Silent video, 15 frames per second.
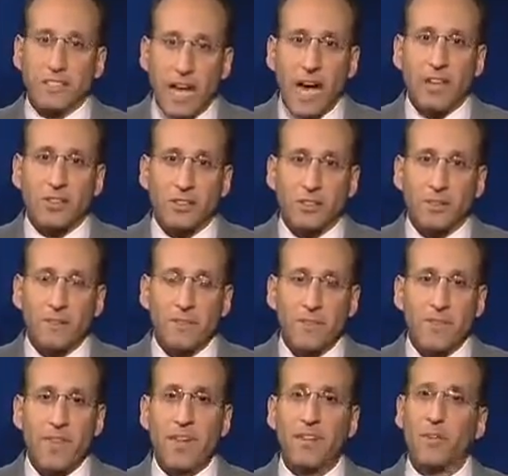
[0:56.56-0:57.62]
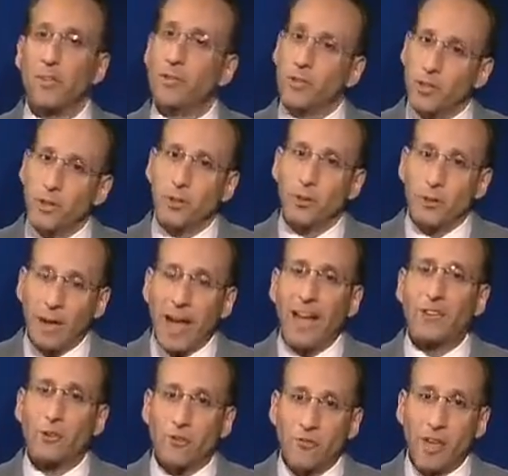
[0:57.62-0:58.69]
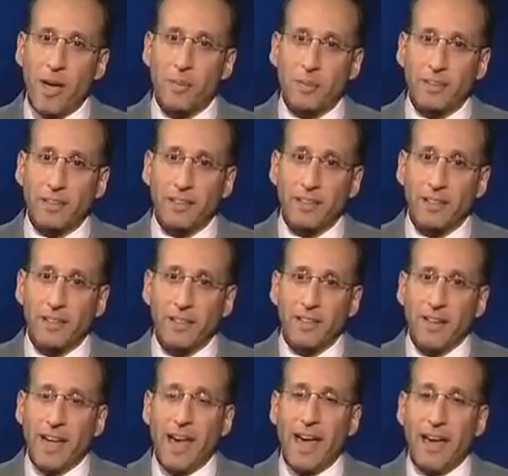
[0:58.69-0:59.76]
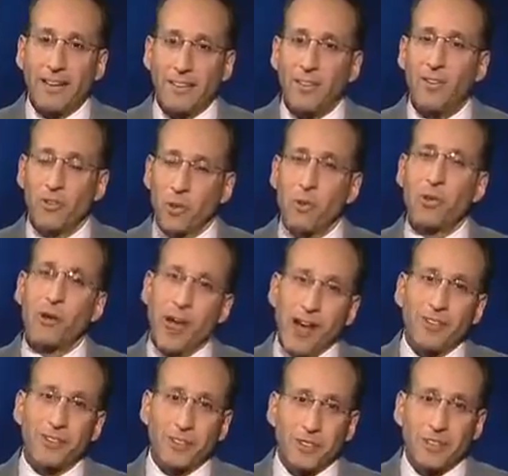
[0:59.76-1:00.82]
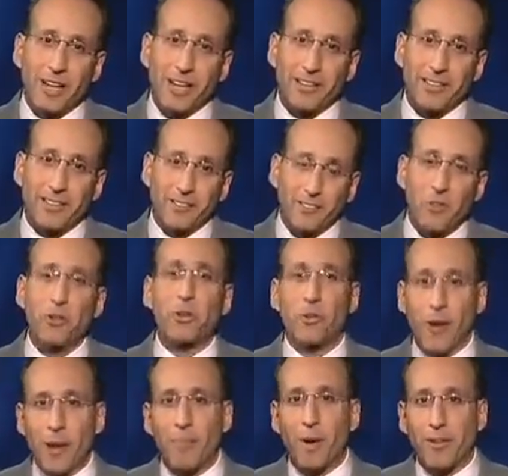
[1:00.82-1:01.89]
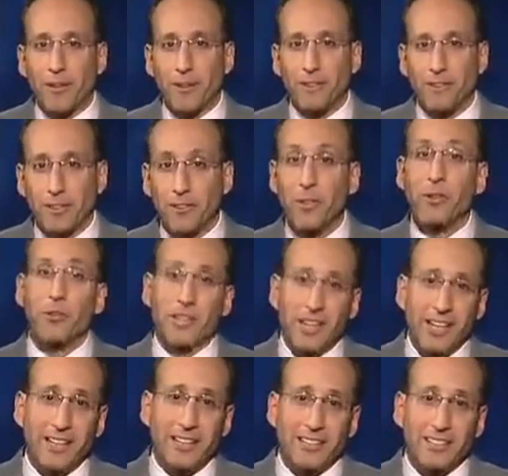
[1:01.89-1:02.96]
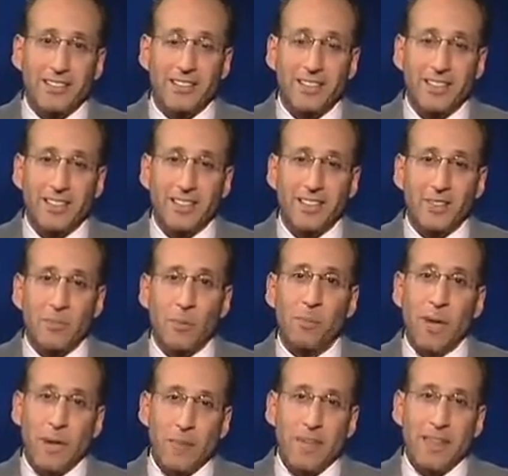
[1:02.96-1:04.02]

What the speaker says: doctor that knew you and your family and knew what your house looked like, knew your grandmother, knew your kids, well, maybe